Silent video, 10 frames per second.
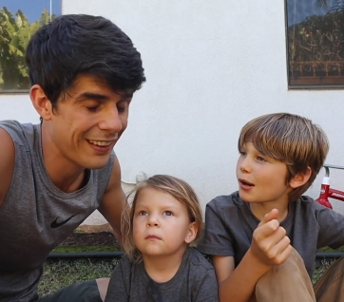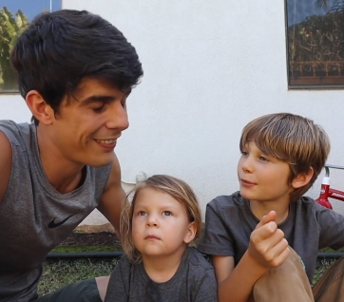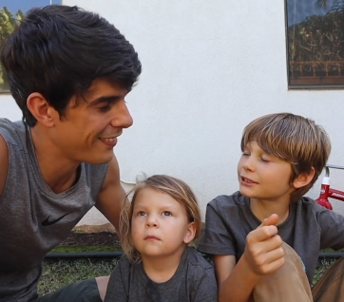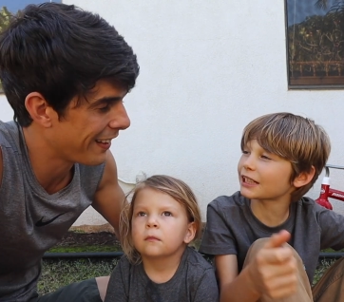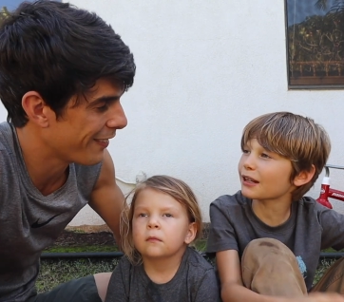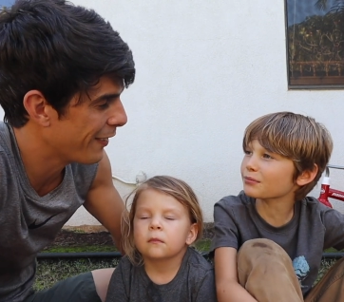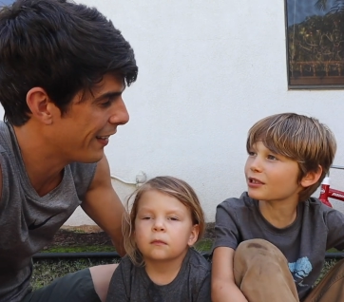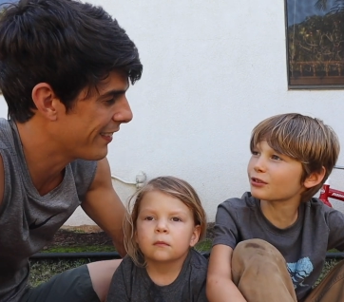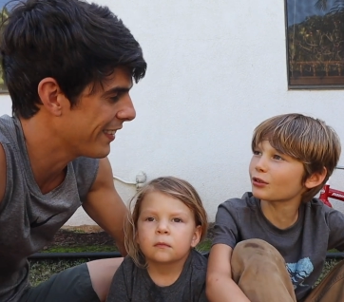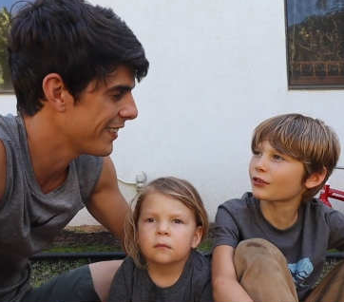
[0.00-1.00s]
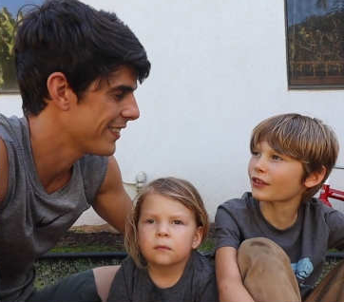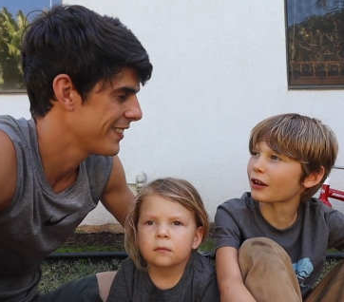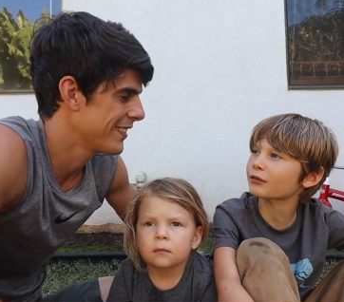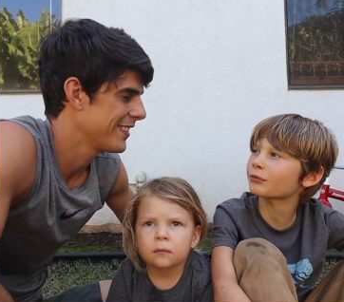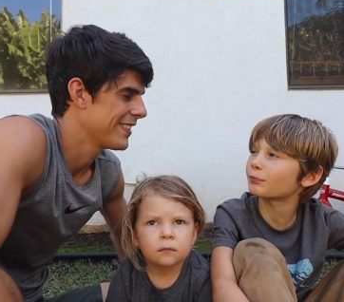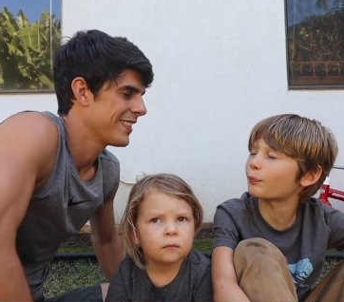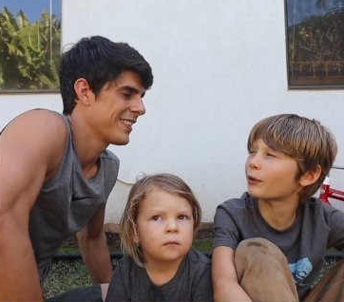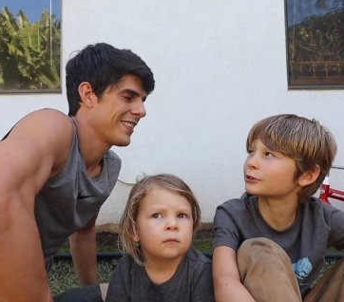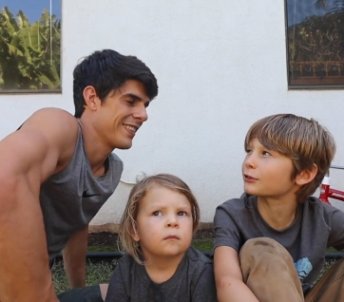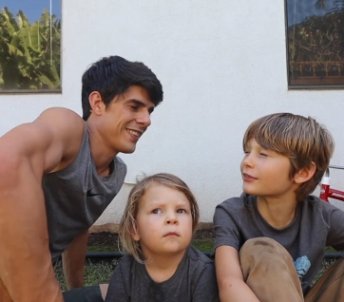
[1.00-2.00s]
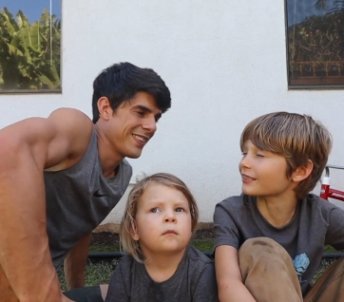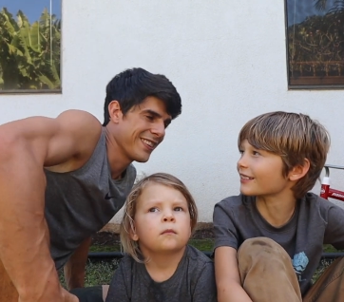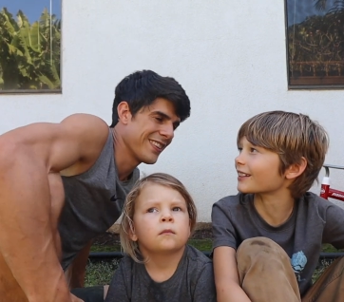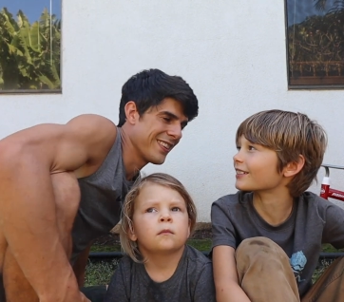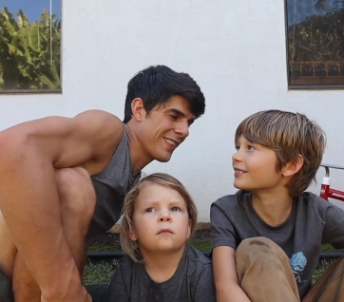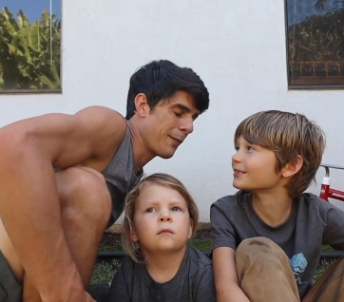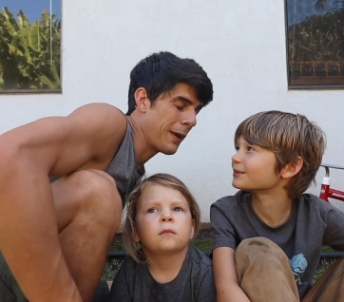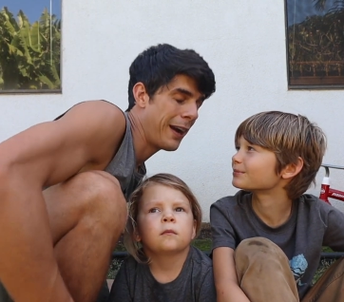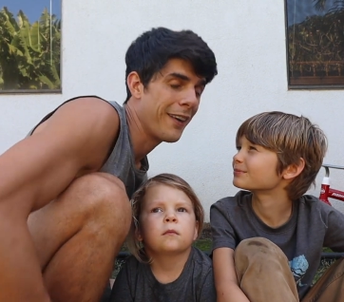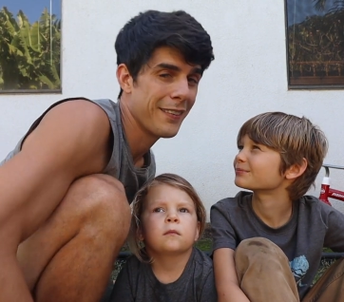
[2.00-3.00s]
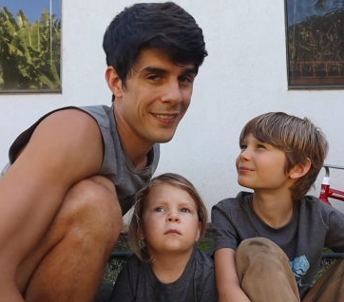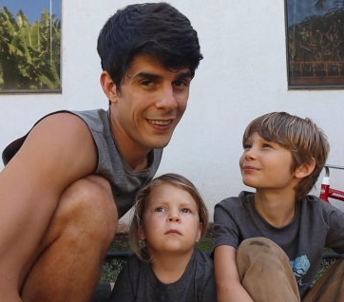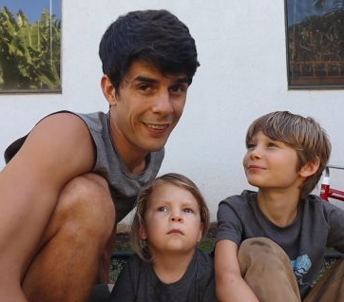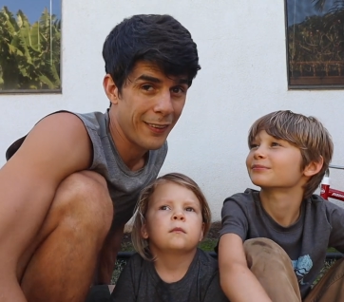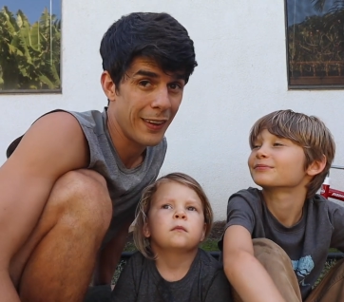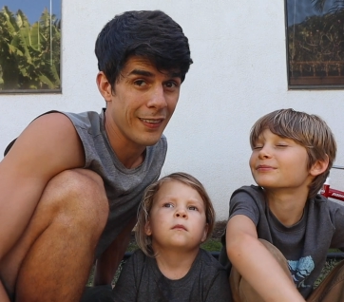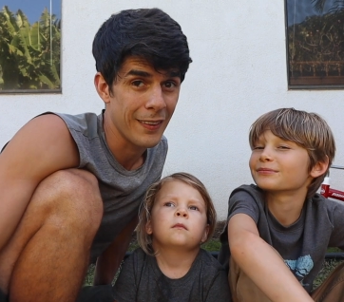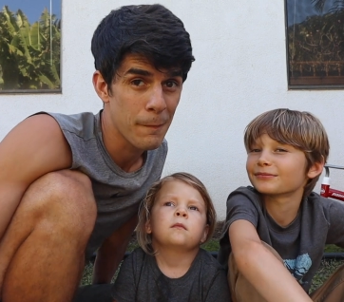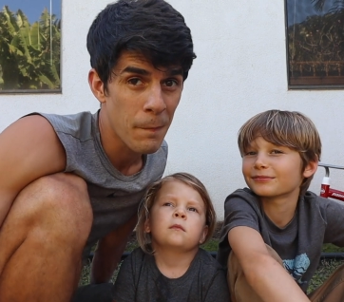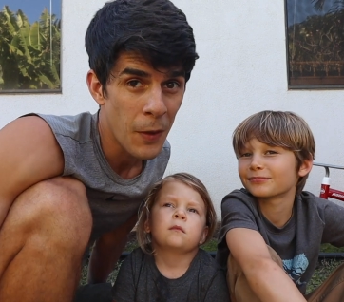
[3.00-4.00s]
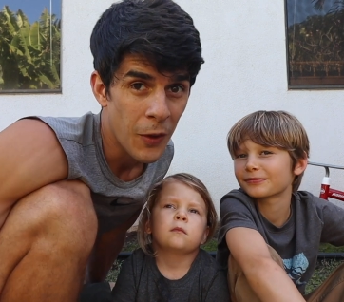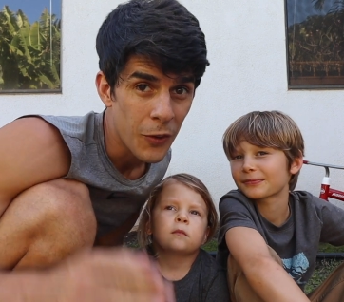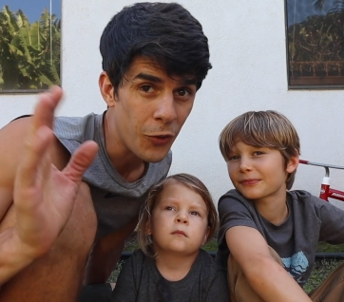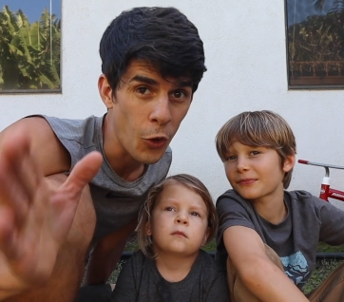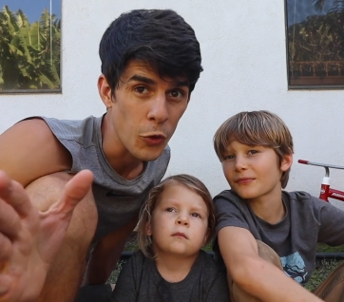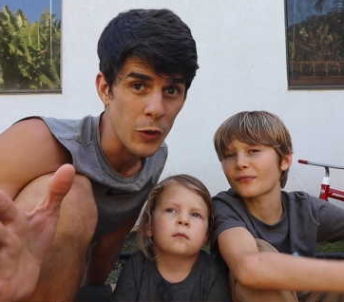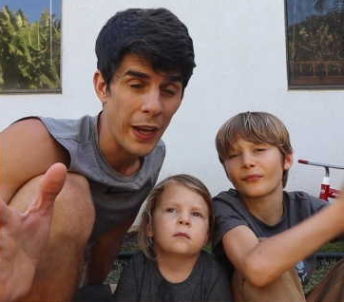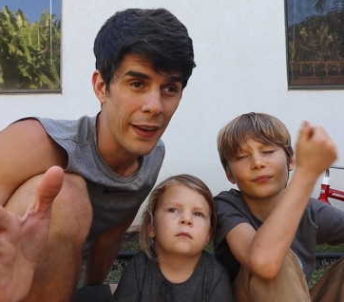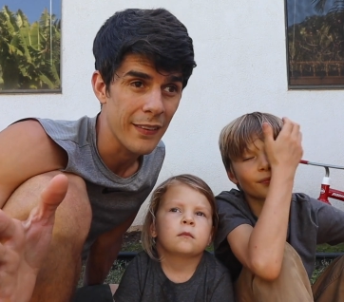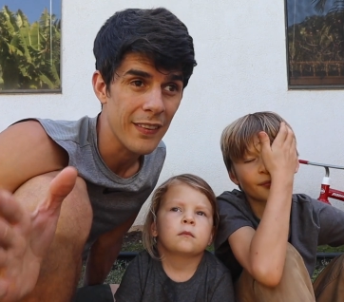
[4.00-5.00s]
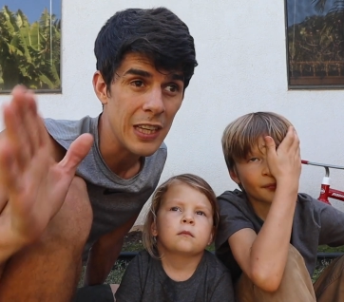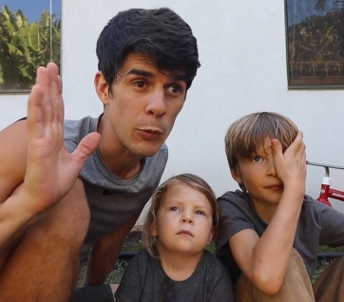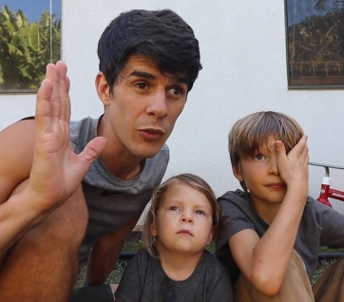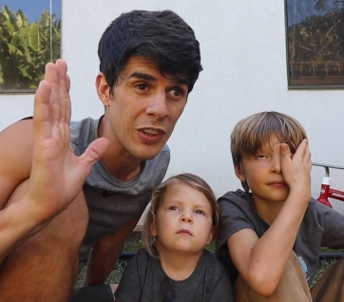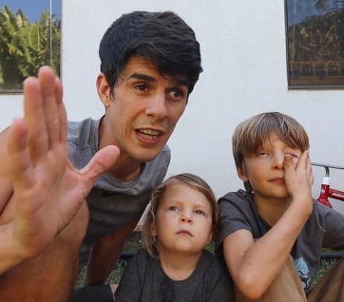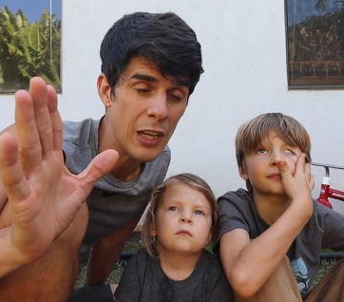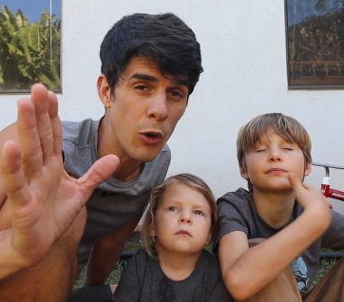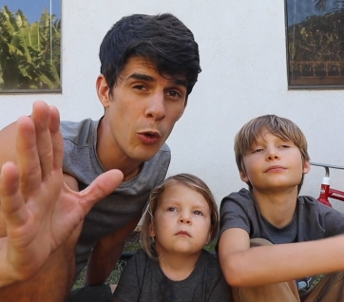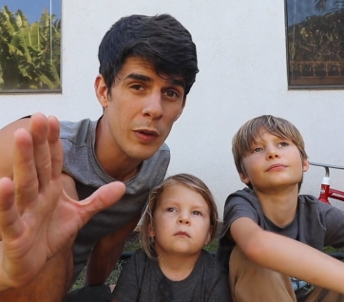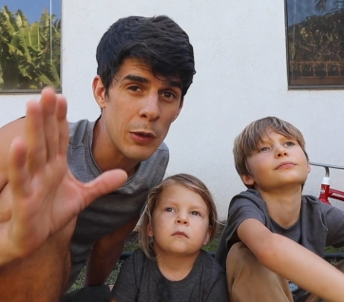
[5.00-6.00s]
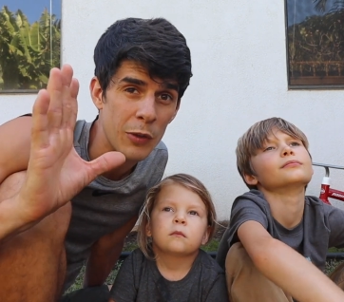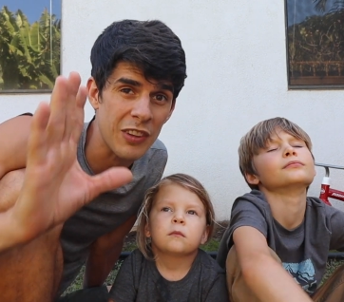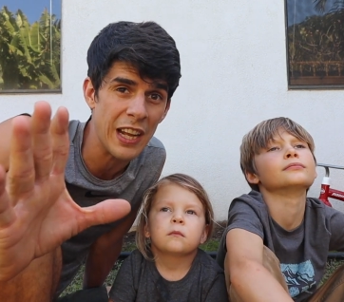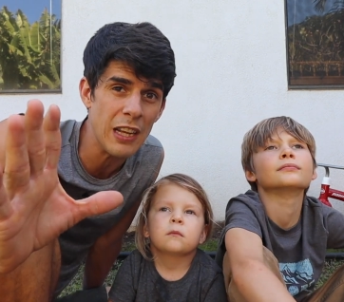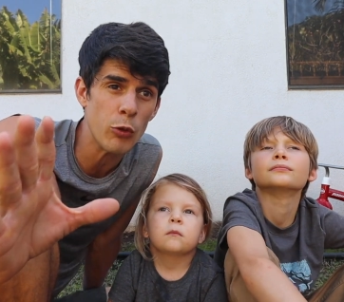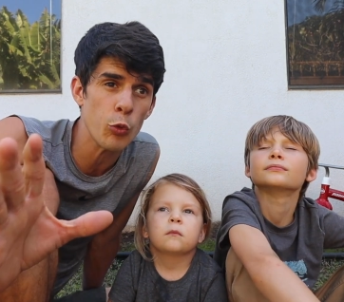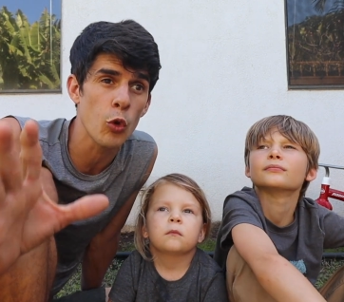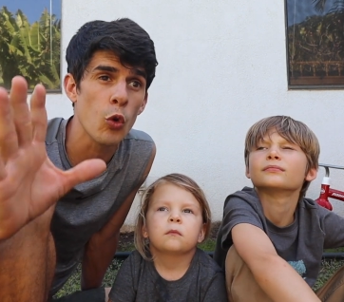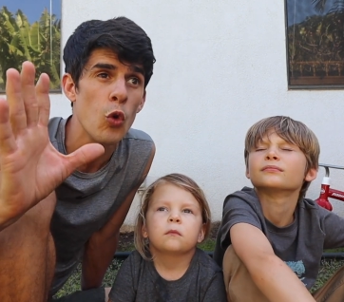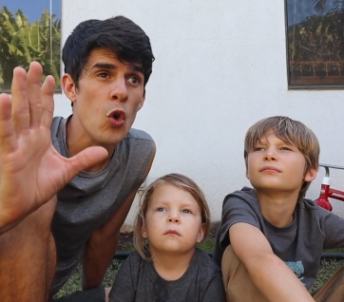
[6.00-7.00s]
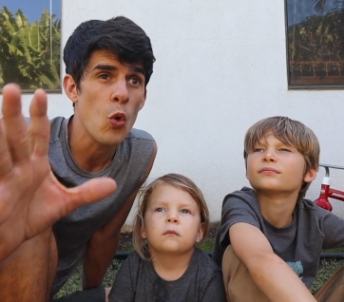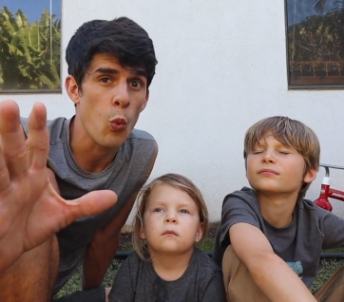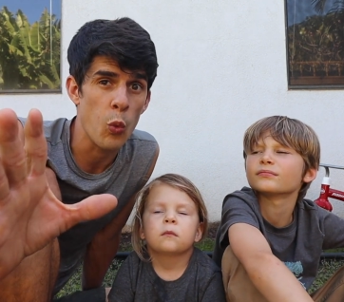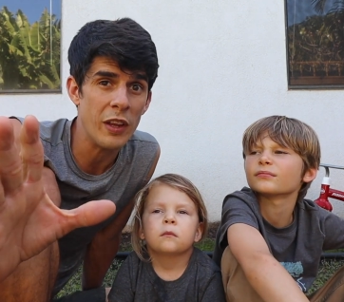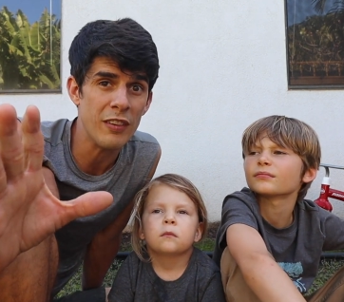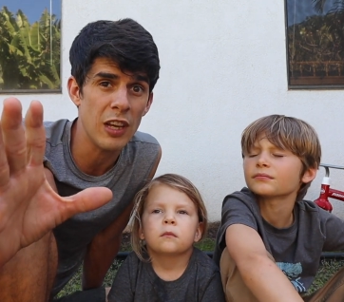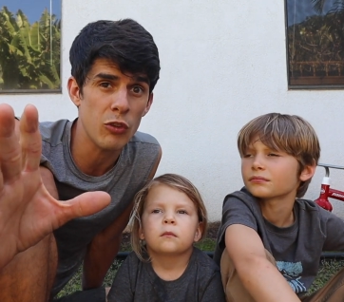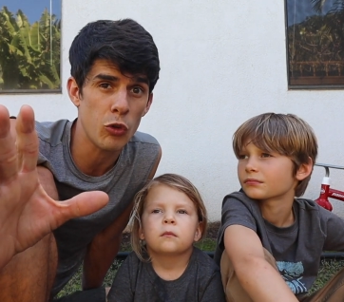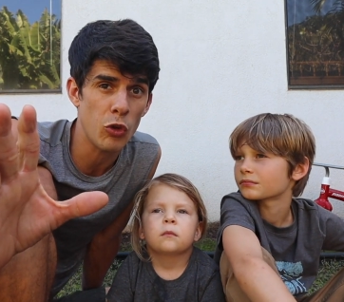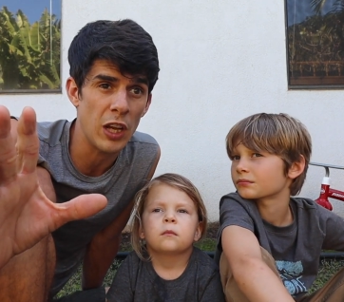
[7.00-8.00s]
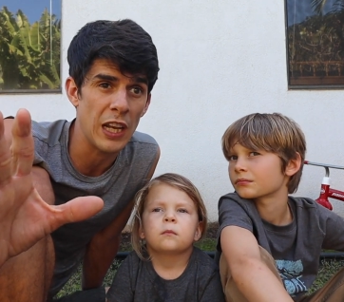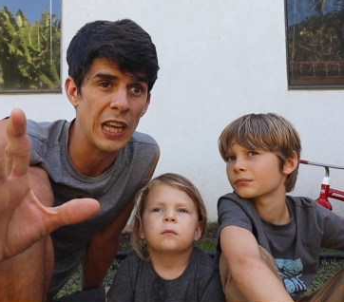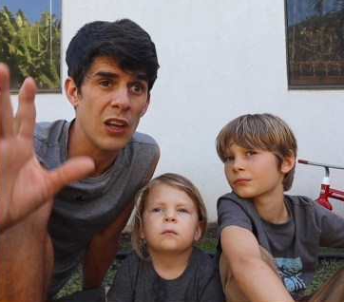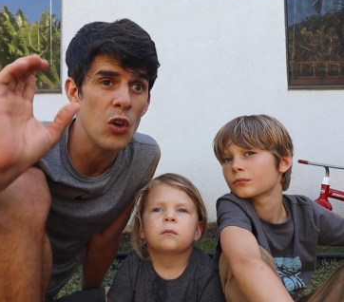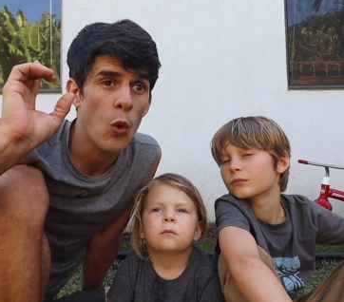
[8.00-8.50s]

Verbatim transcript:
Speaker 1: that's
Speaker 2: crazy. Um, a champ can do a thousand punches a second.
Speaker 1: Wow, that's crazy. So you guys, he was getting he was getting through with ninja training